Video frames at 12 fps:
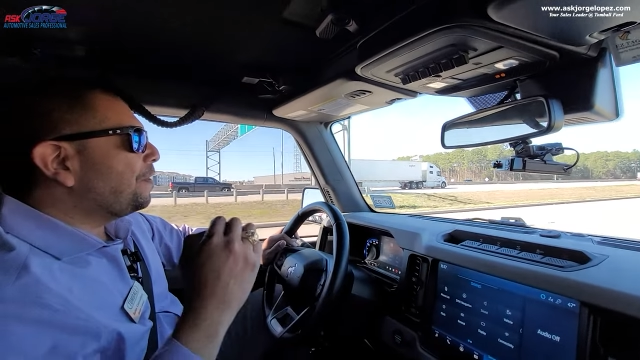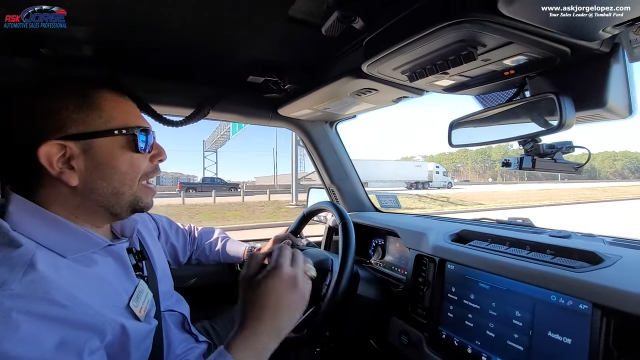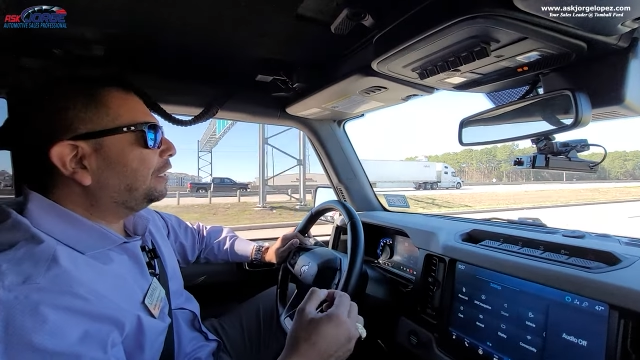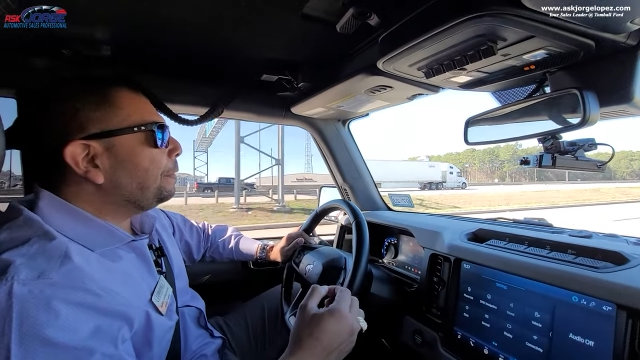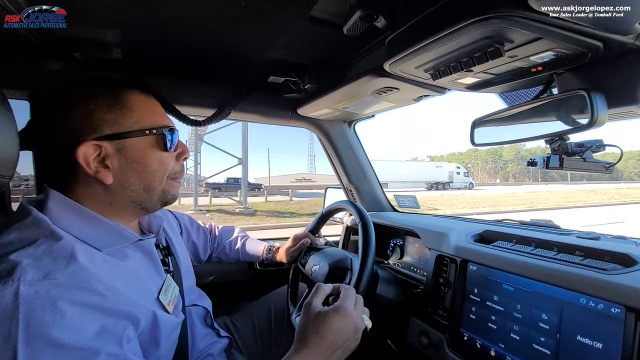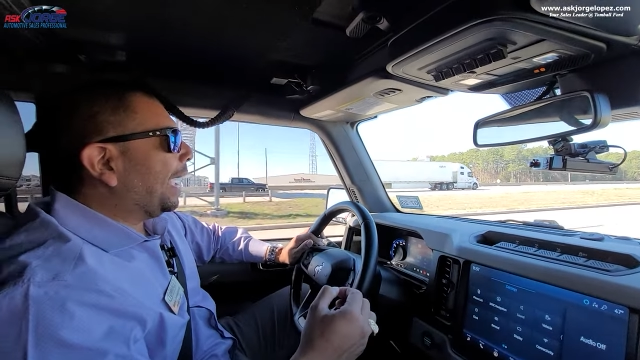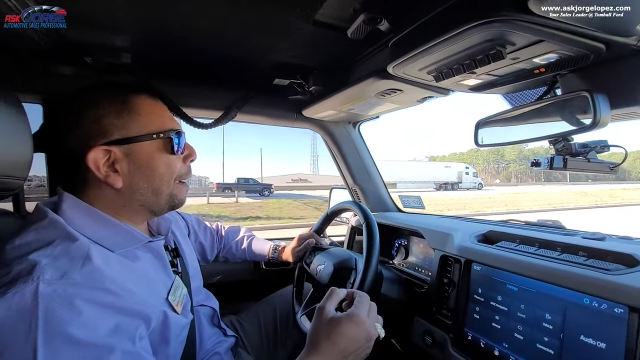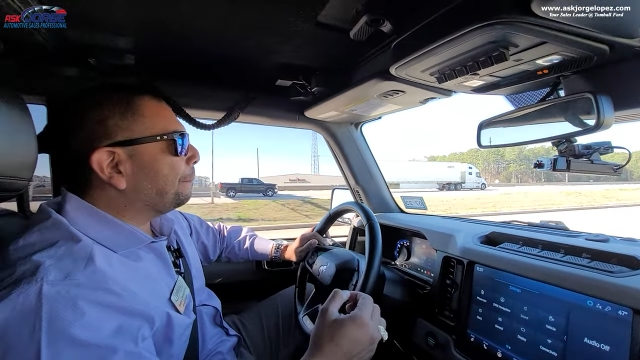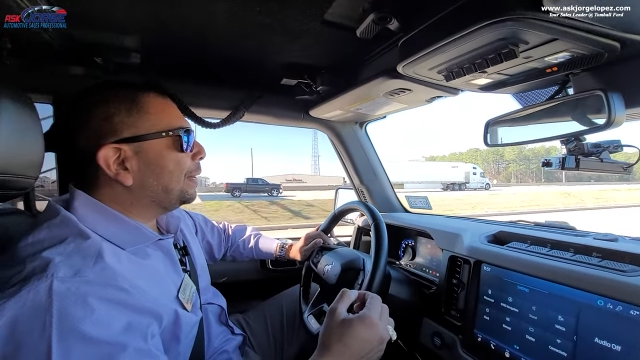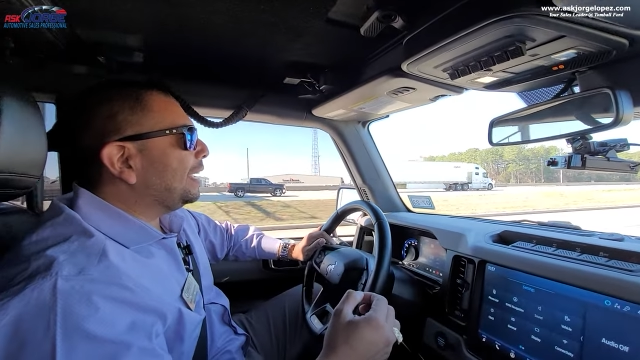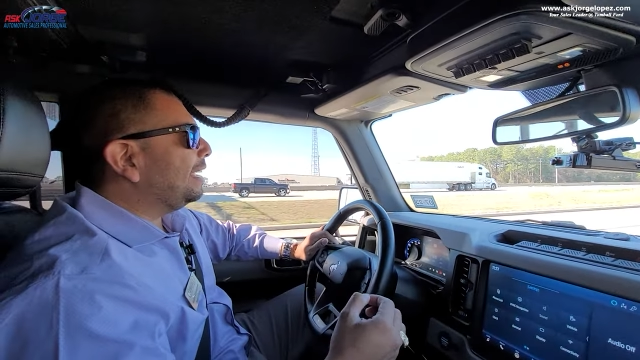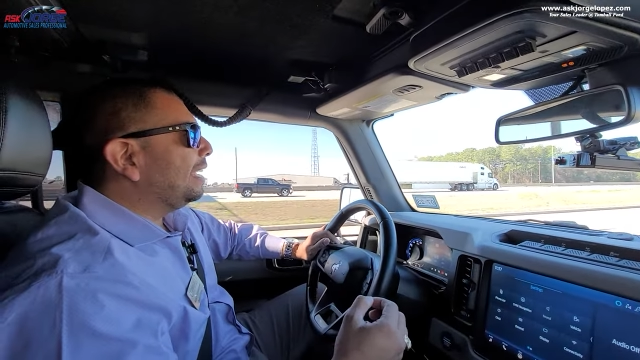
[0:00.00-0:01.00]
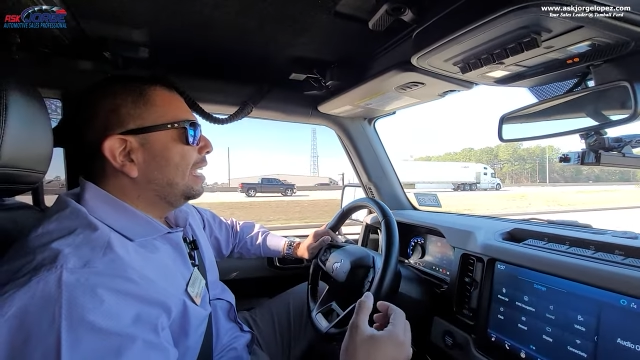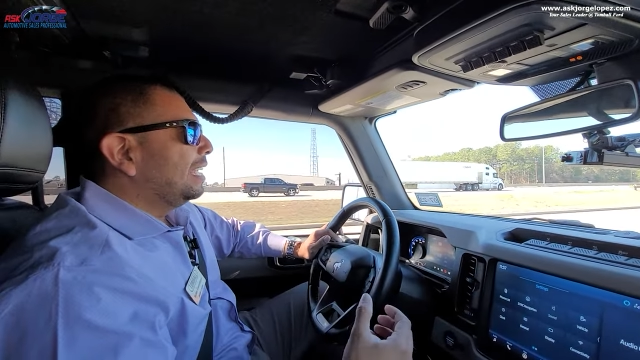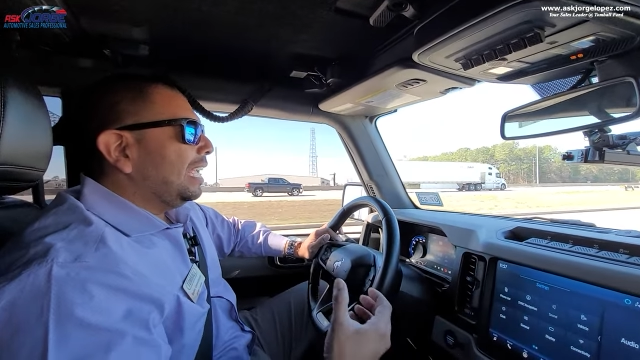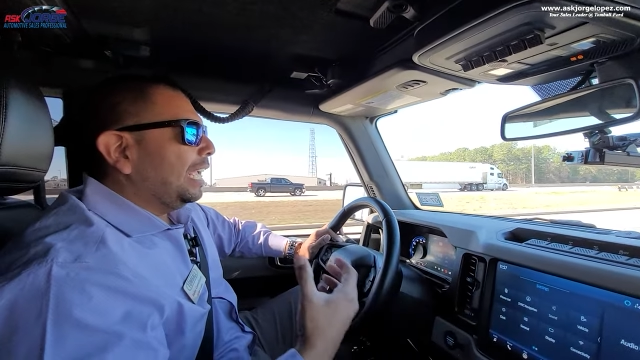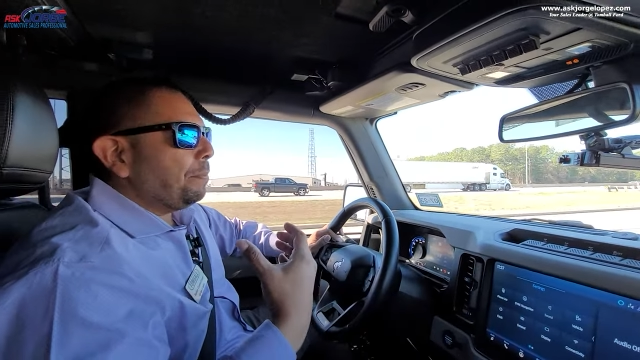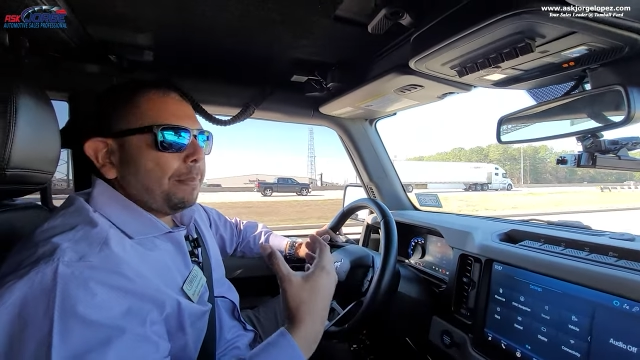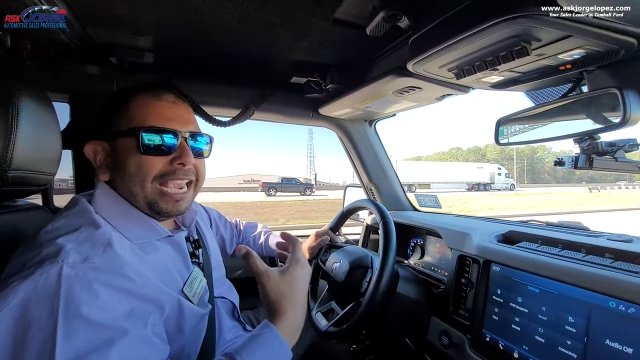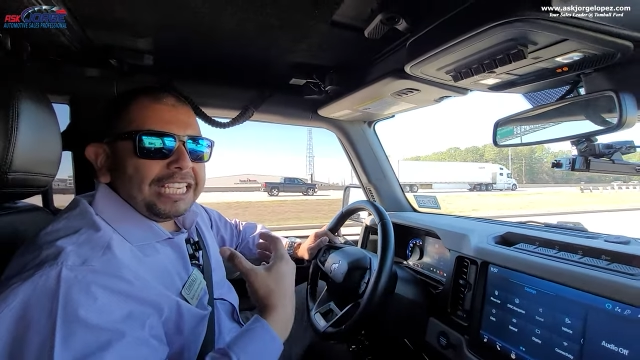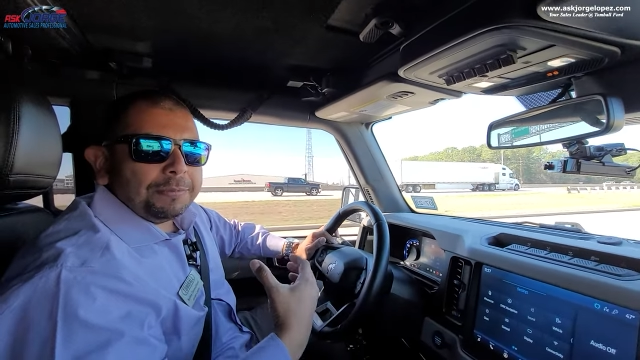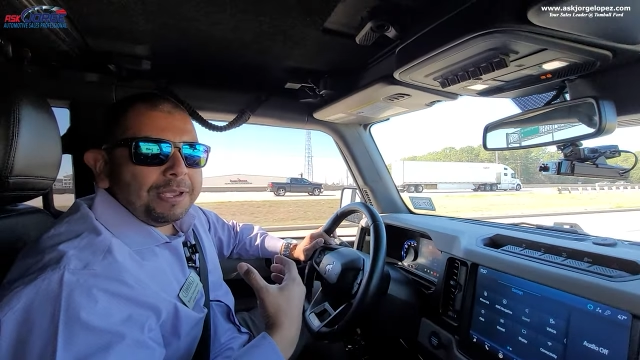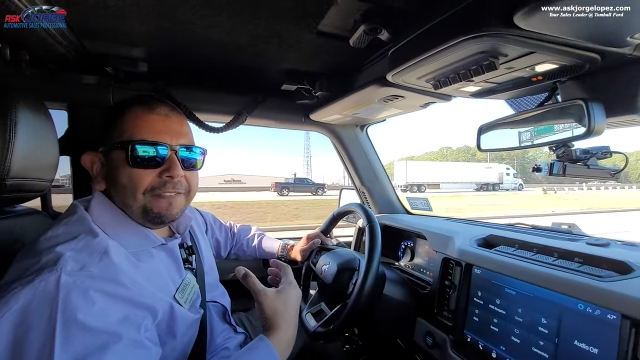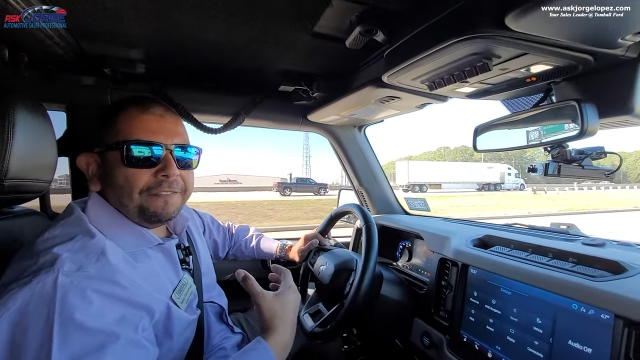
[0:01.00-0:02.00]
very peppy. It
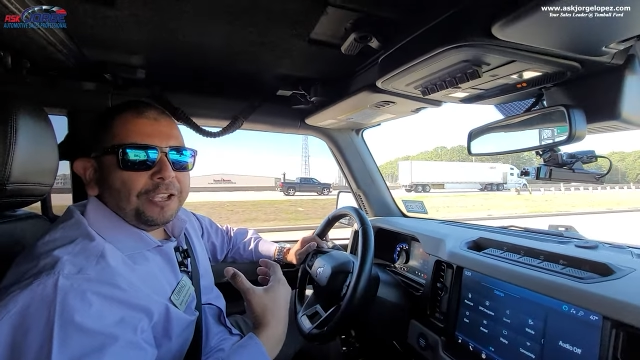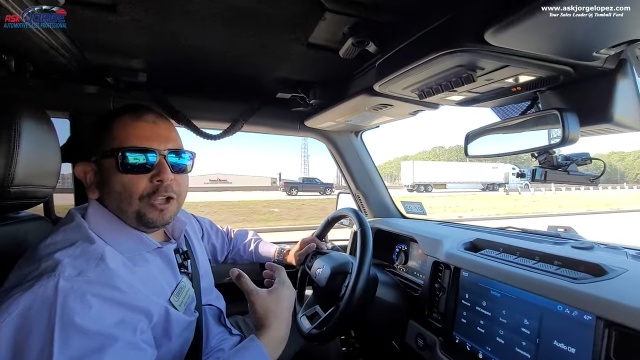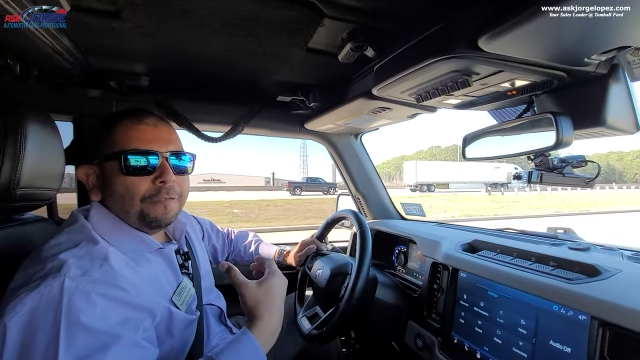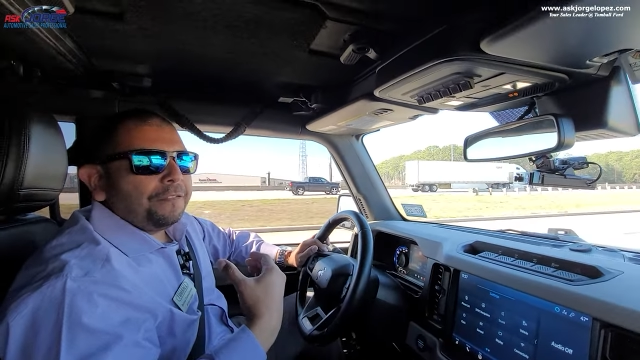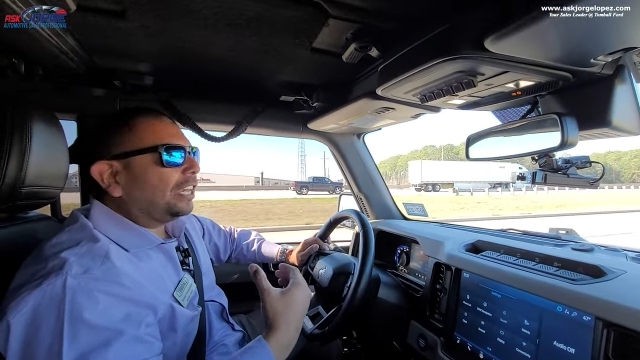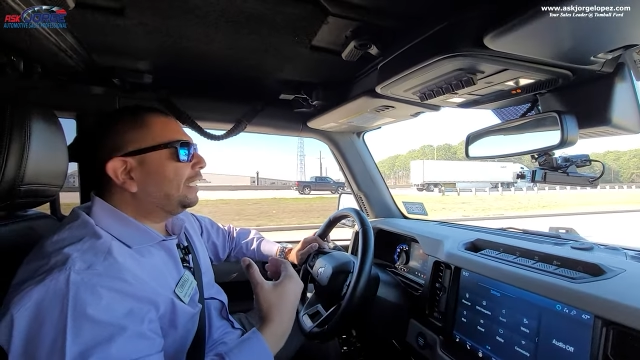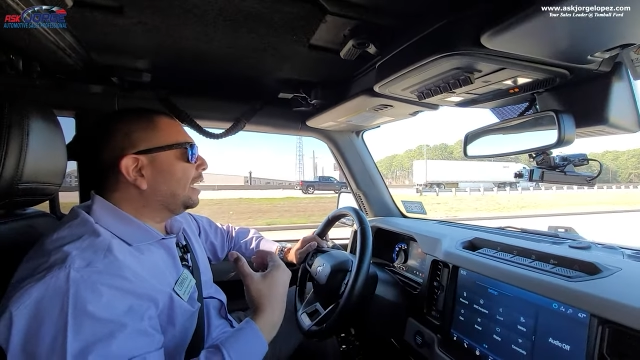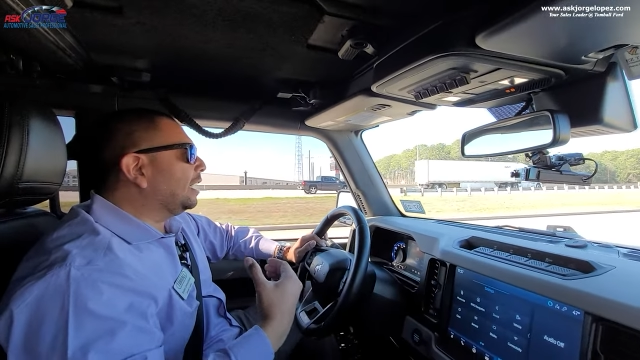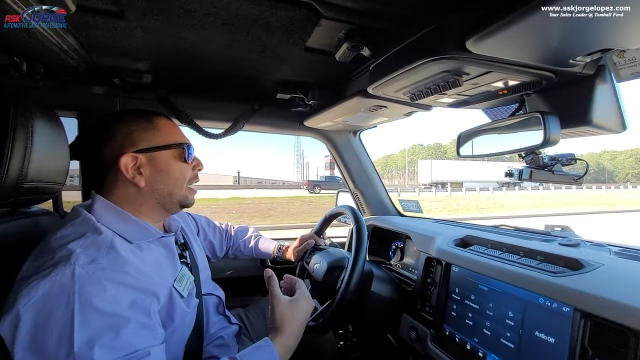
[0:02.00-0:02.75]
makes me feel very